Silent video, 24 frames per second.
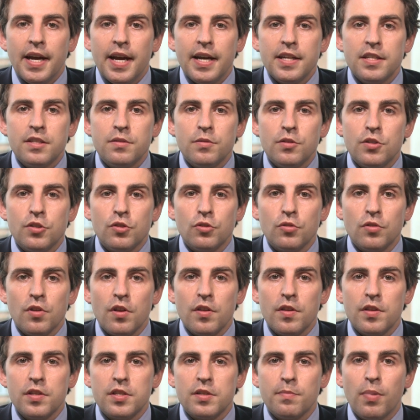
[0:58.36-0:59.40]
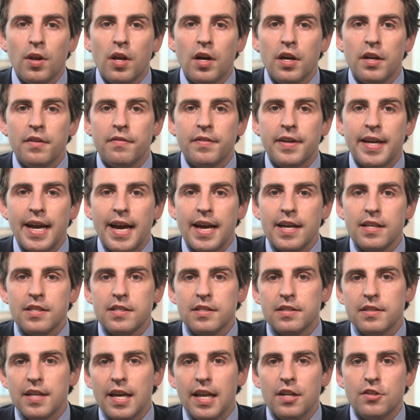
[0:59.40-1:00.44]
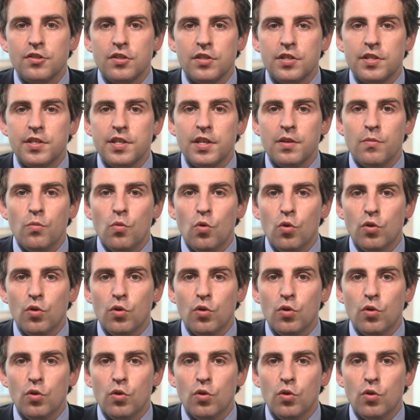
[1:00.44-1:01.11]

and to ensure that the supply of gas, electricity and